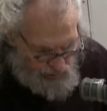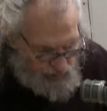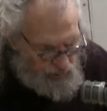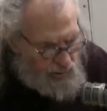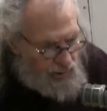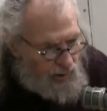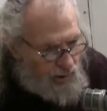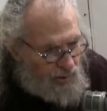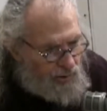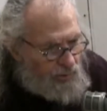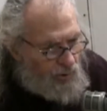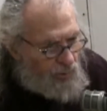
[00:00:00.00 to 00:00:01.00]
and
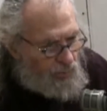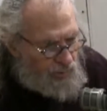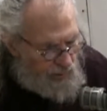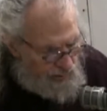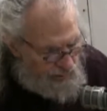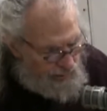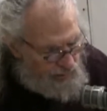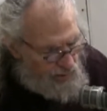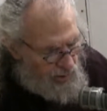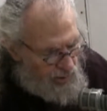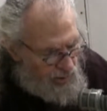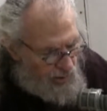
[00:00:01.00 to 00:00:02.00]
know the
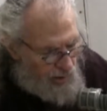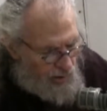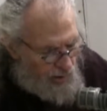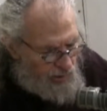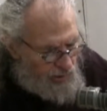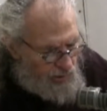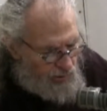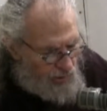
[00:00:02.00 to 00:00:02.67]
uh,